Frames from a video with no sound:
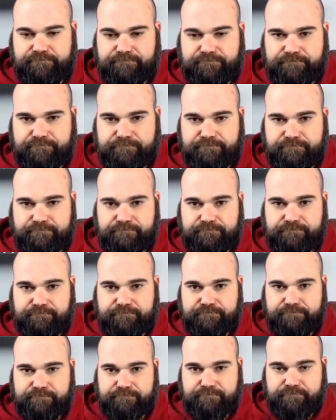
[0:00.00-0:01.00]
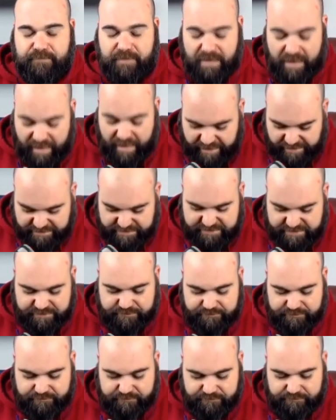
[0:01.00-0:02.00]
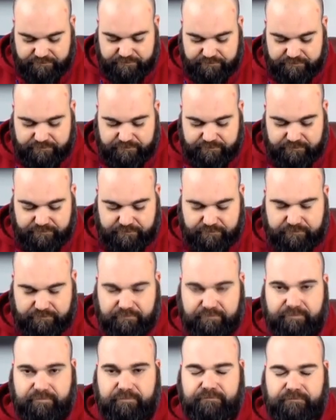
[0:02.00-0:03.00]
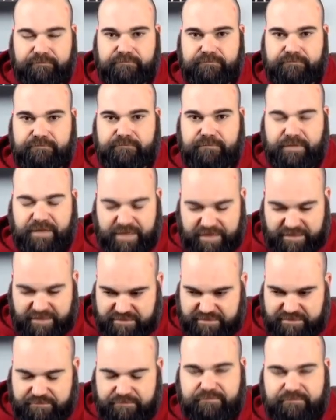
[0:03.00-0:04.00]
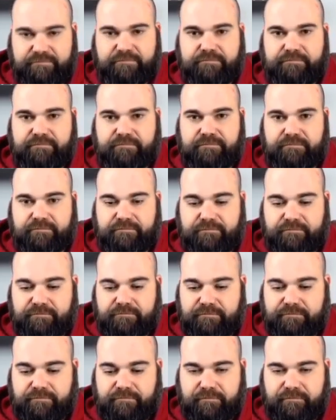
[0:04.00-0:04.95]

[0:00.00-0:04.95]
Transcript: This person isn't speaking.